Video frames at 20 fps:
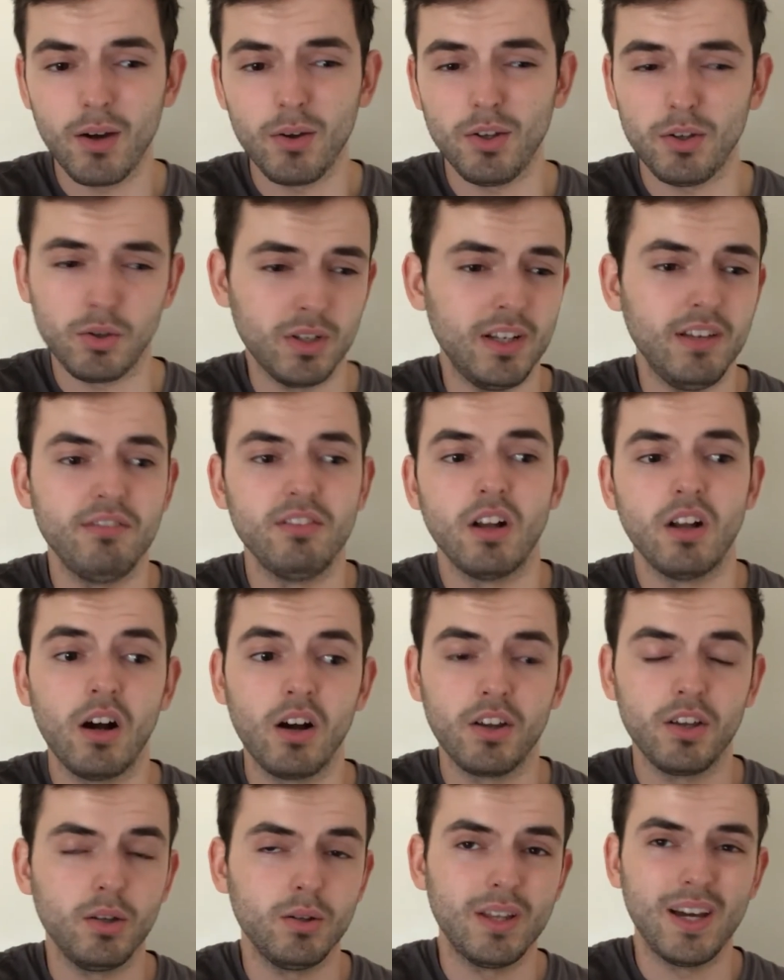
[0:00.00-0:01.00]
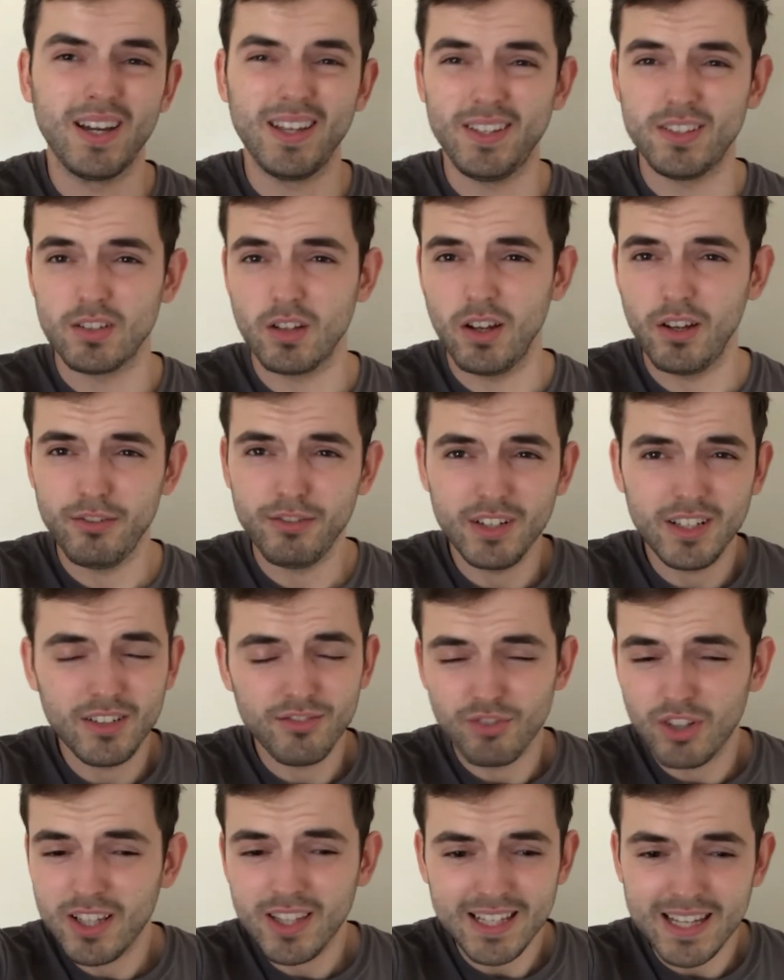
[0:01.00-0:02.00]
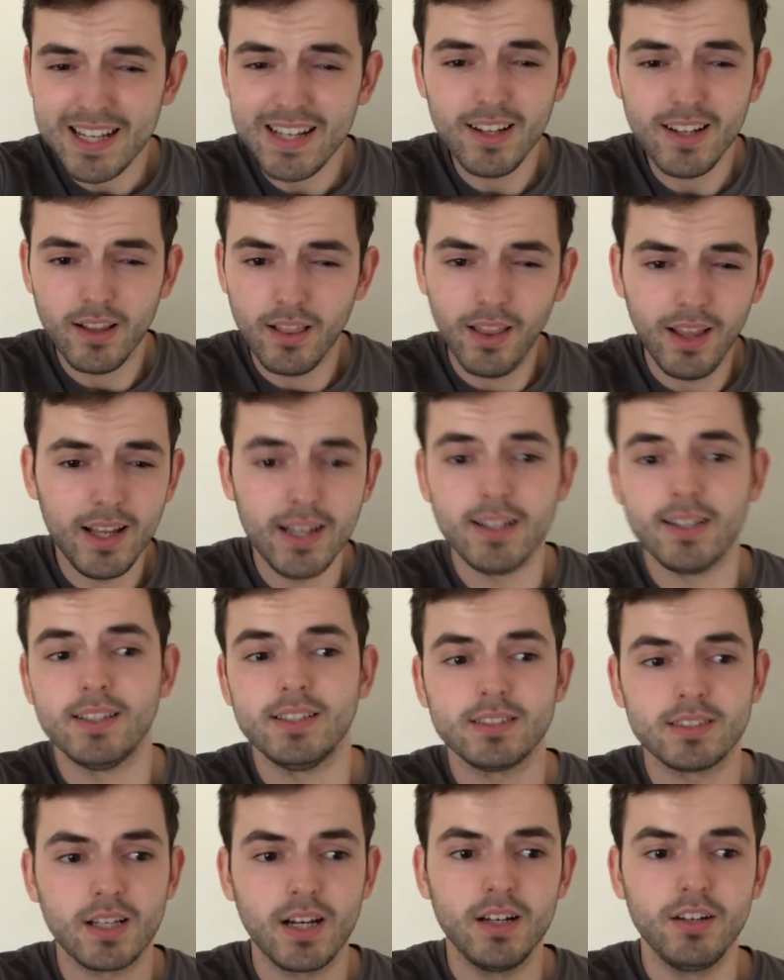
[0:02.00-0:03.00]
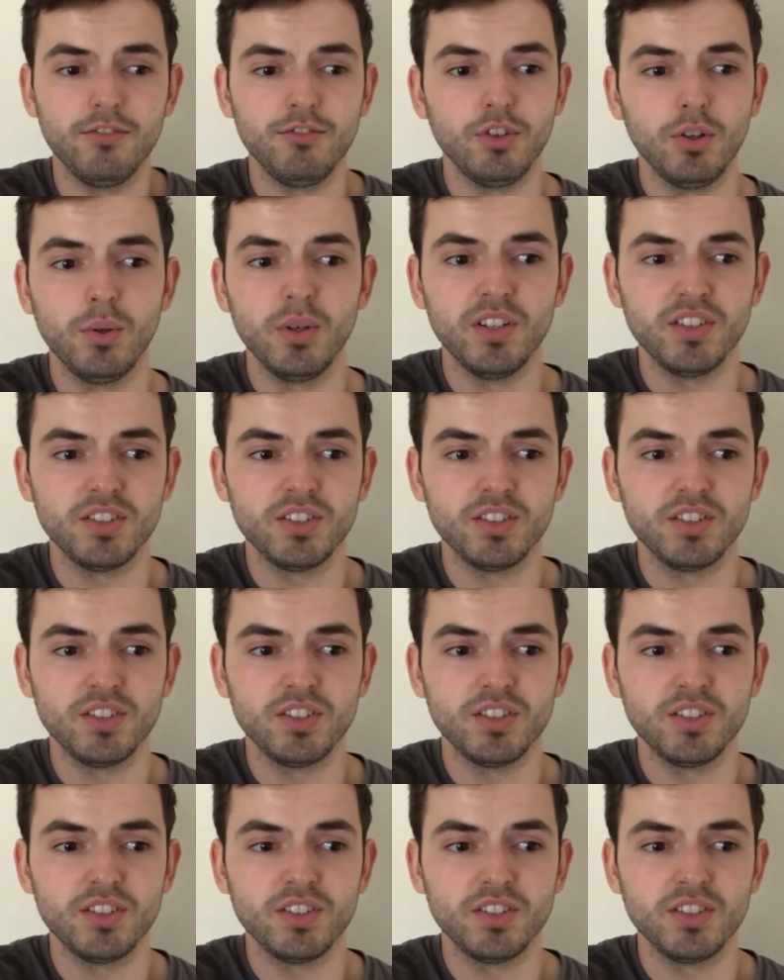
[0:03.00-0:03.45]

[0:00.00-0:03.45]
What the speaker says: You could even argue that he's not even really in a lane, he's kind of doing